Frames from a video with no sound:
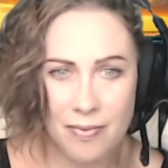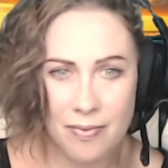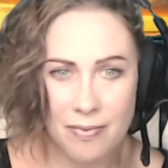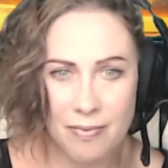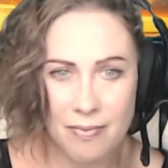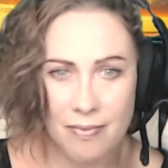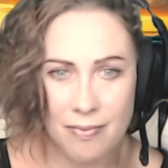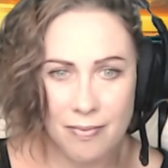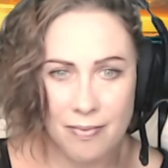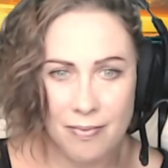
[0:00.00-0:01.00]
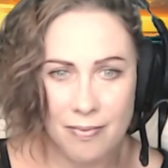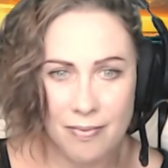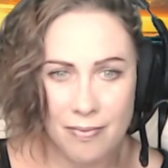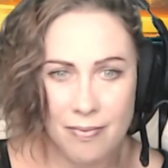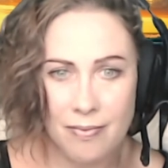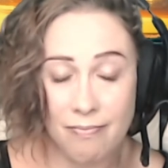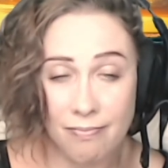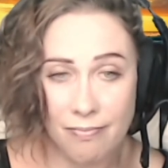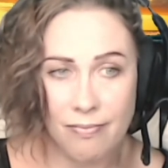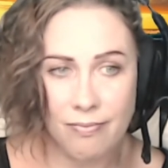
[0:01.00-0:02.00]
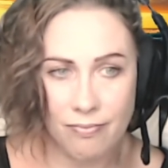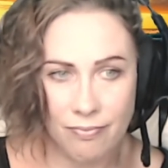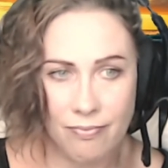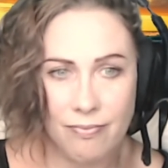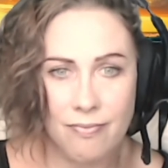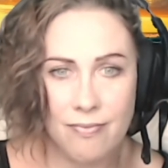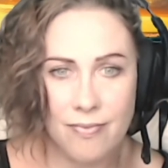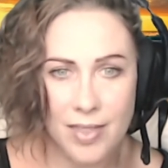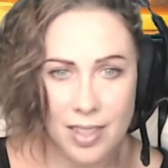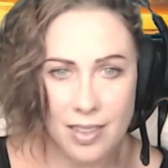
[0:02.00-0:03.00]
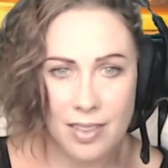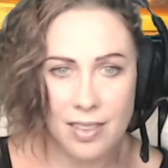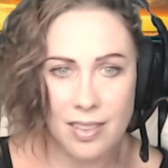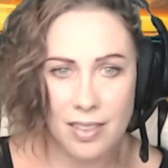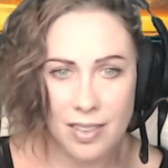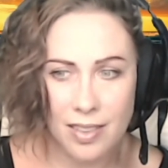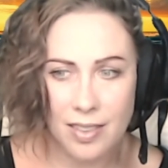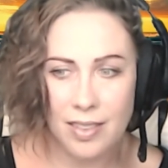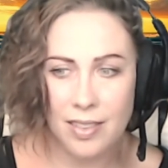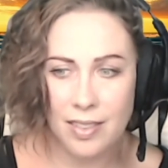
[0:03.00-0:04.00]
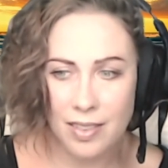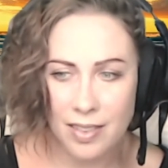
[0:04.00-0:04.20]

The person shown says nothing.